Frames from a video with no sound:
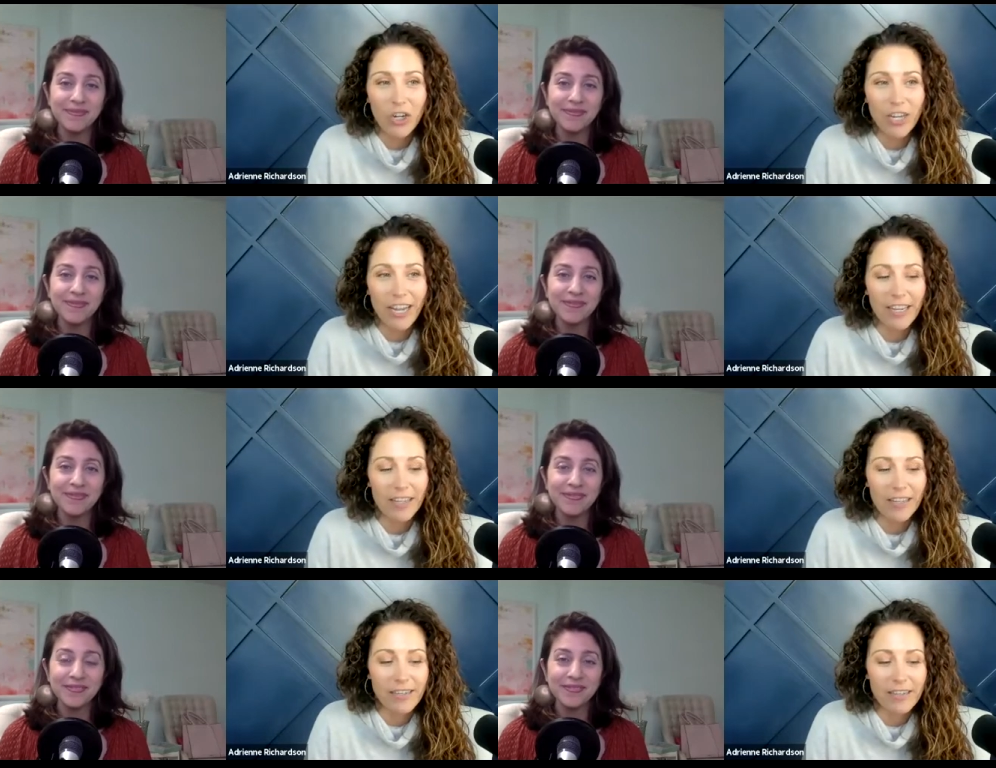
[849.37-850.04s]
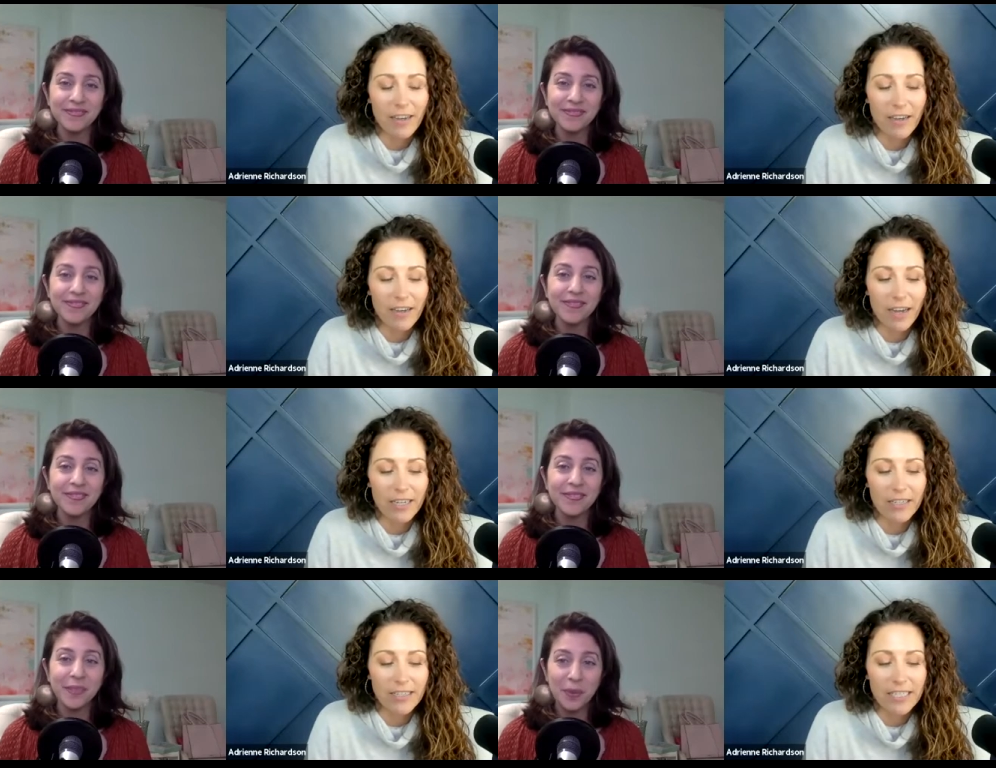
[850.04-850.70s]
Speaker 1: And uh, I
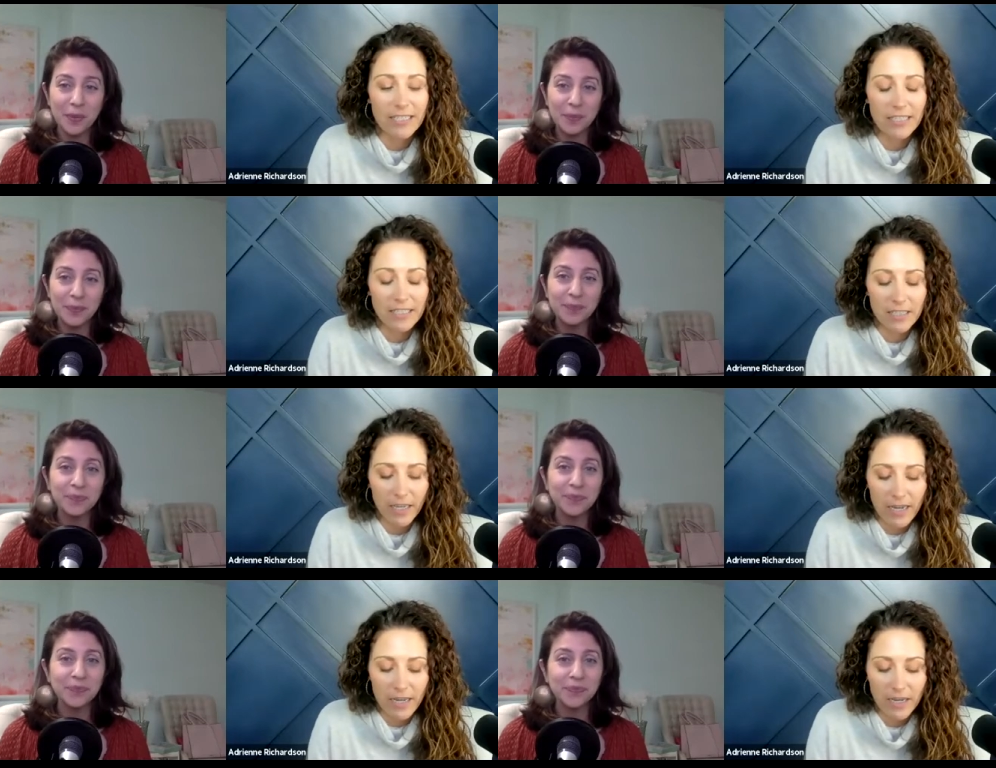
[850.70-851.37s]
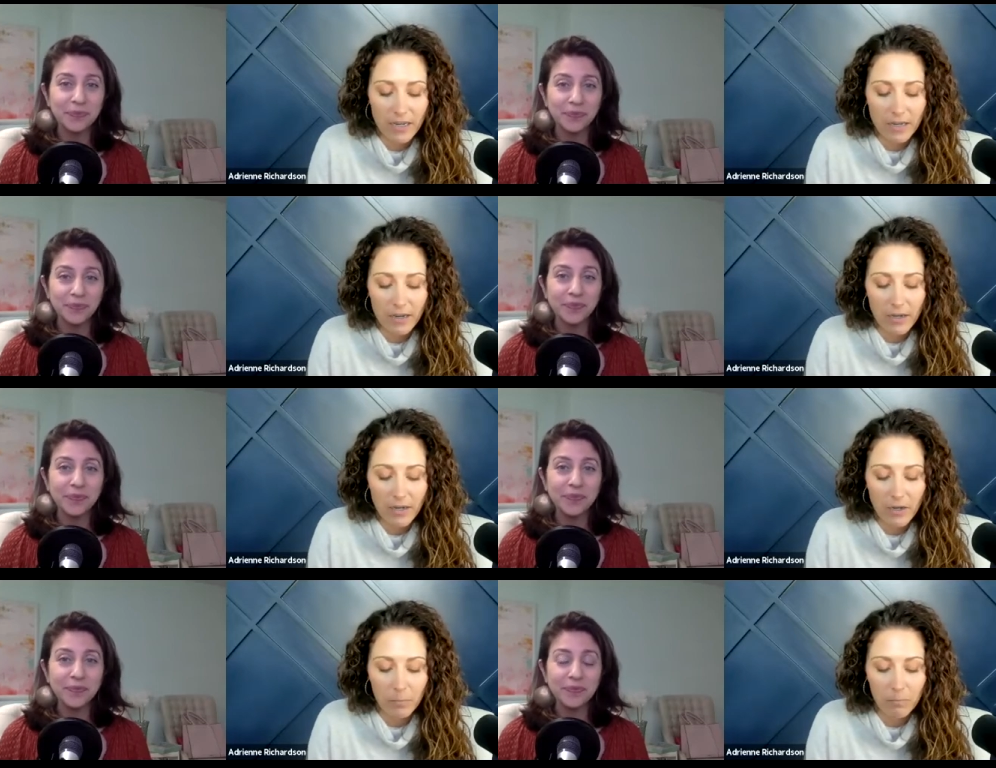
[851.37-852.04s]
attended a,
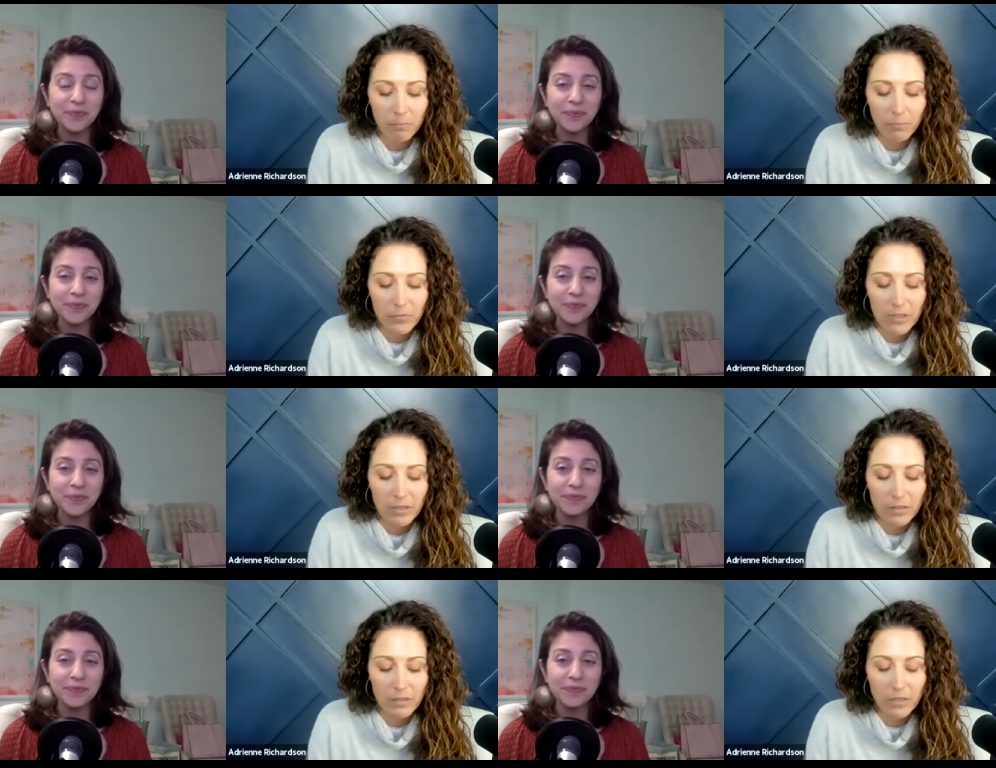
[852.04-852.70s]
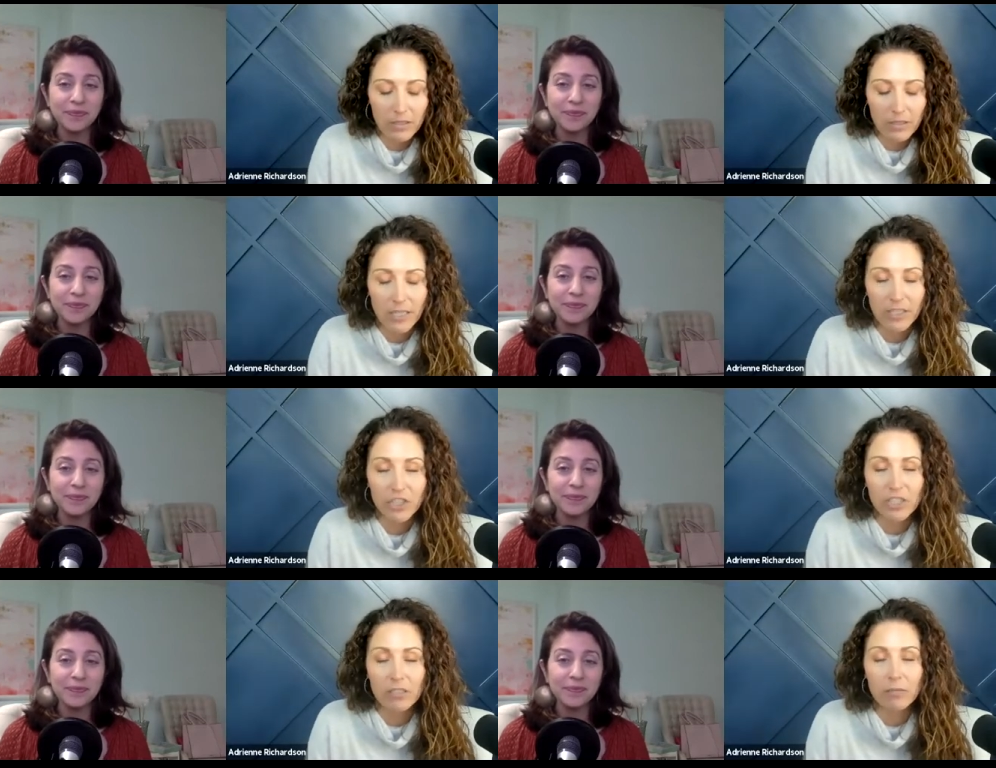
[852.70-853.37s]
um, a
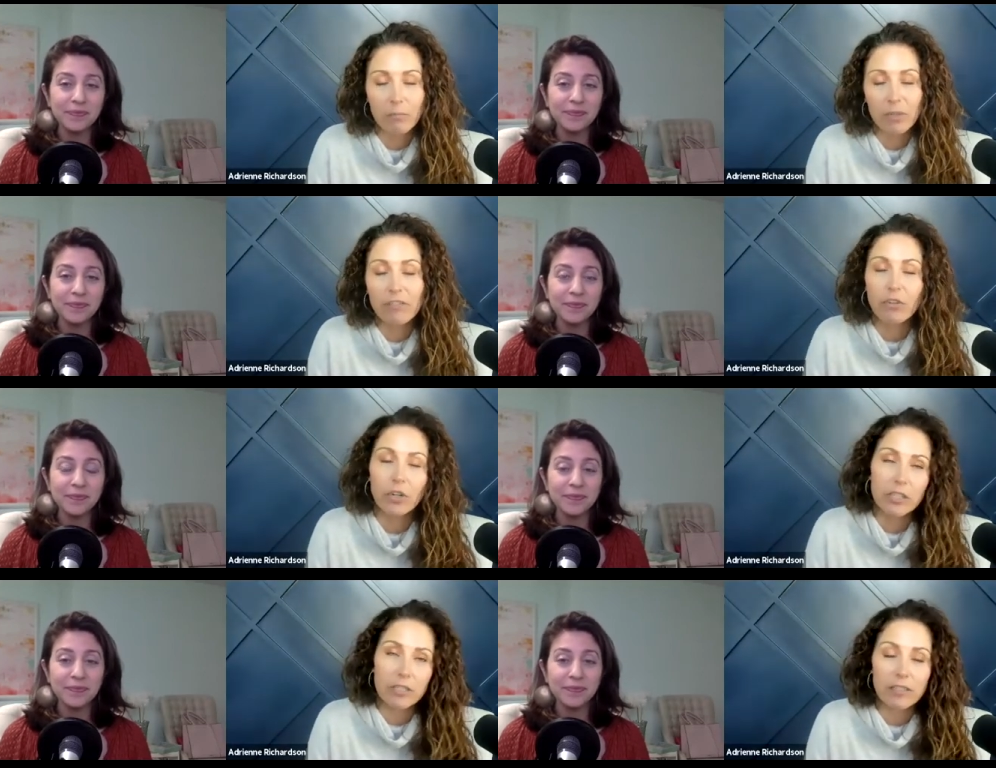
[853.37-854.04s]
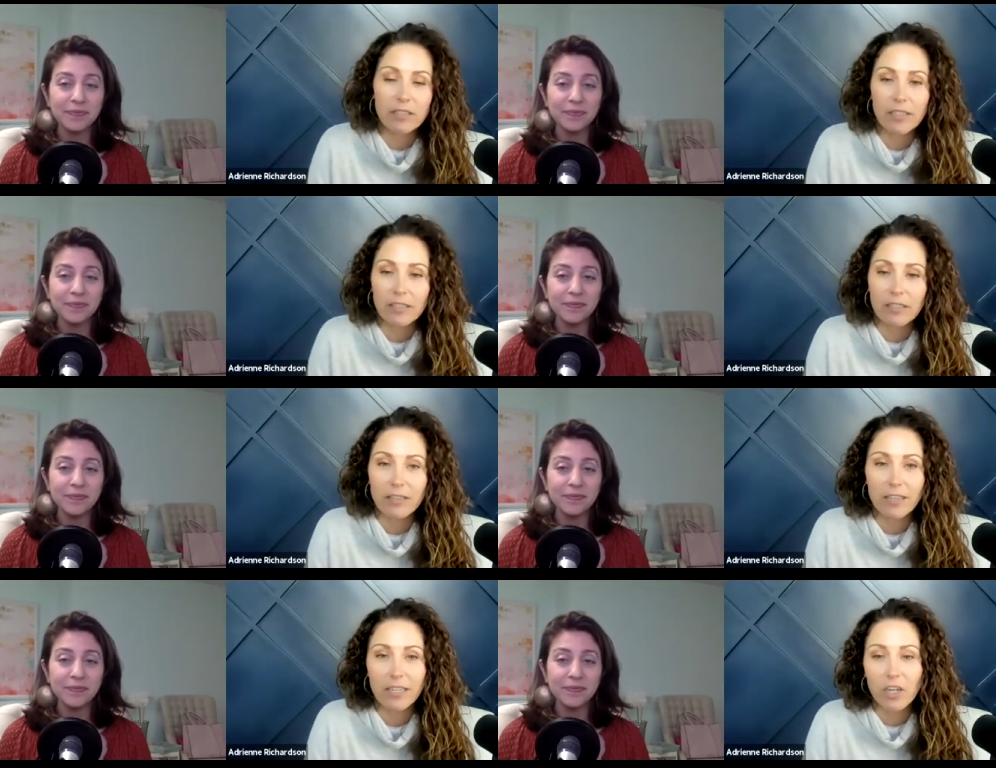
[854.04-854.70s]
session. Pete Vargas did a
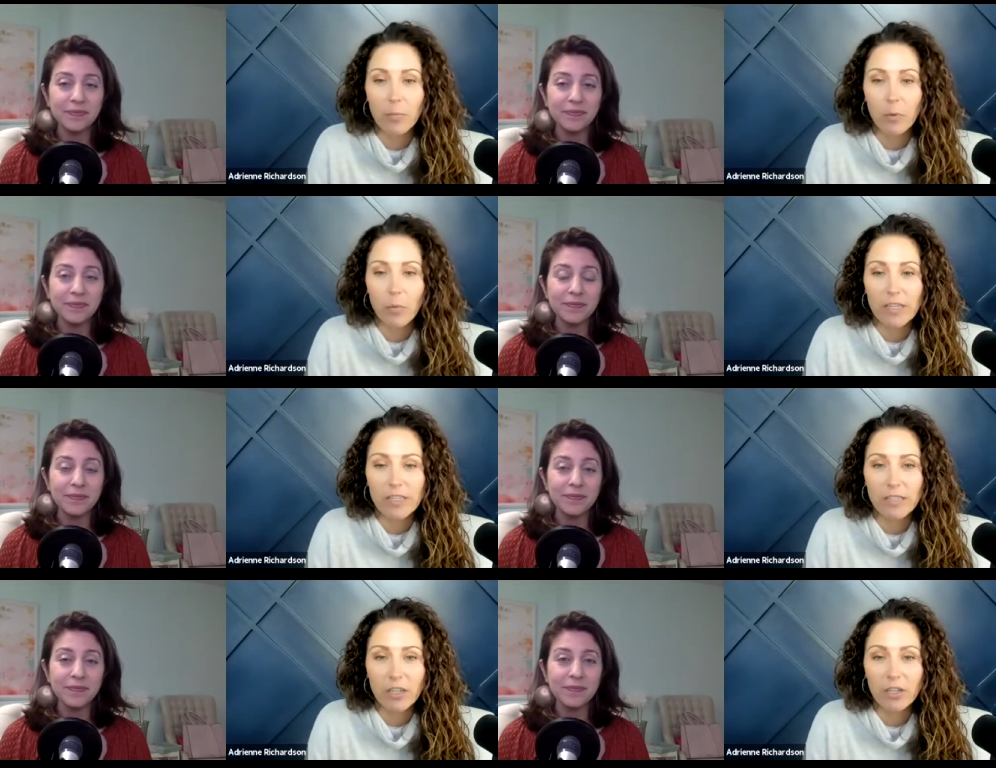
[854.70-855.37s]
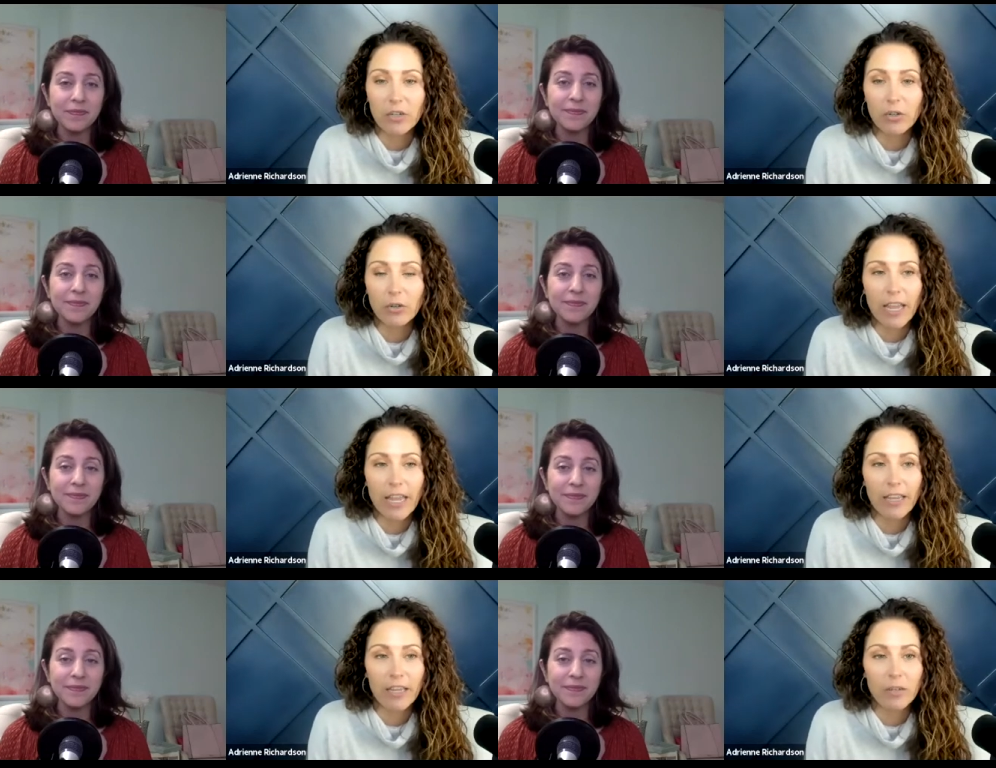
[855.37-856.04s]
thing a couple weeks ago,
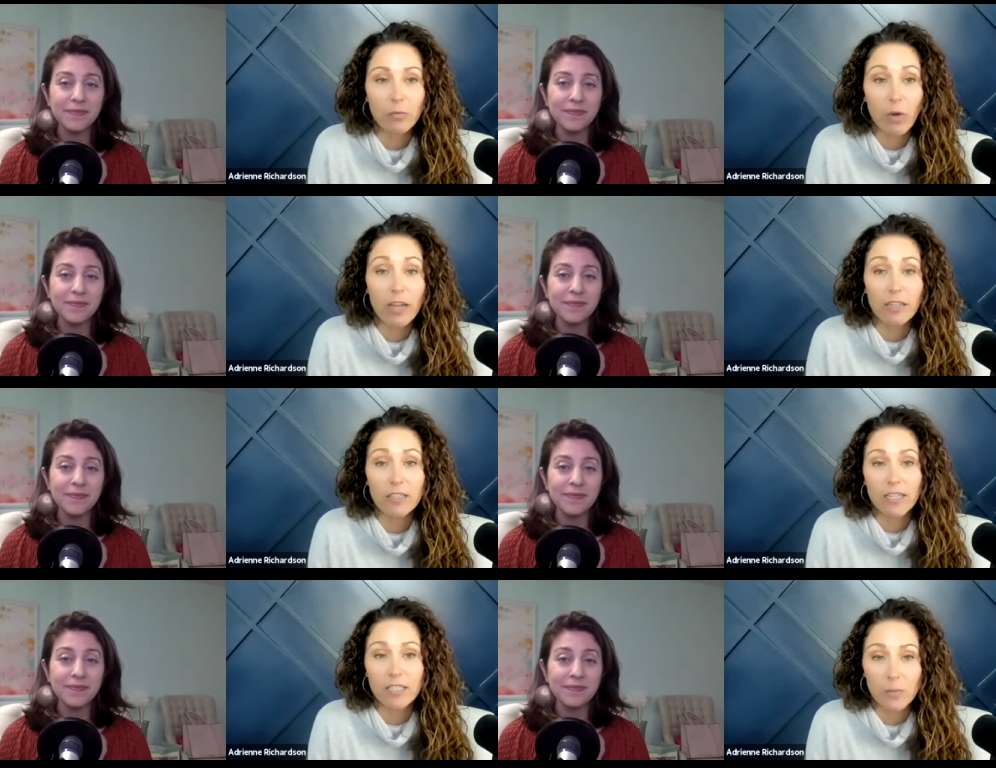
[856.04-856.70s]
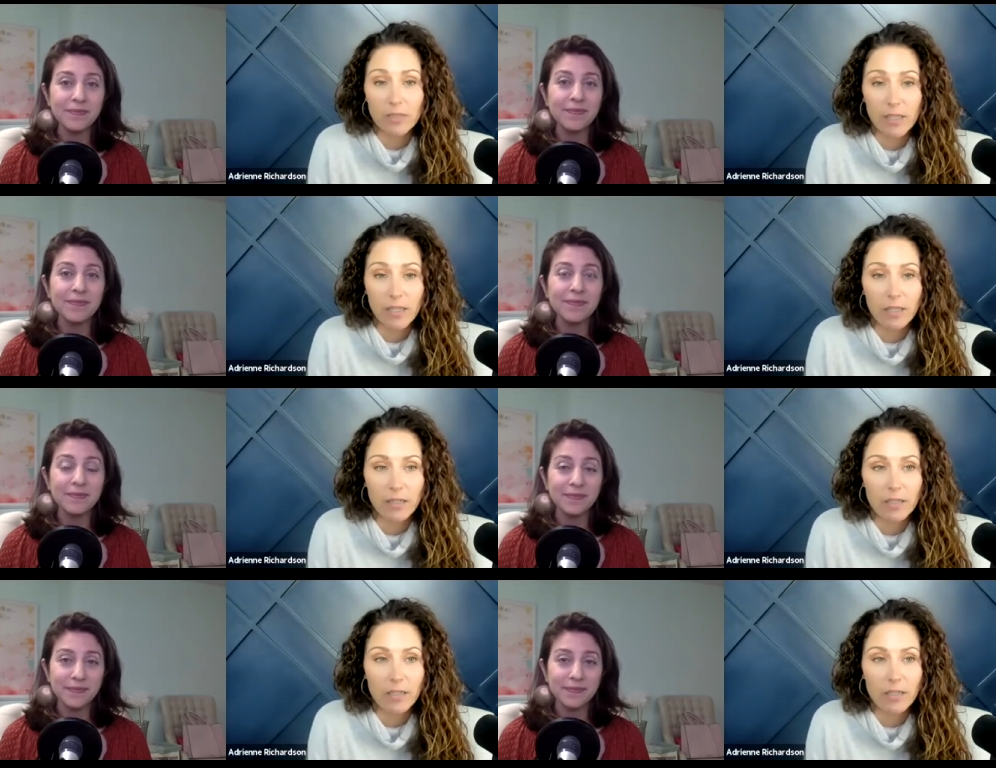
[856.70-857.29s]
and Ryan Dice was there,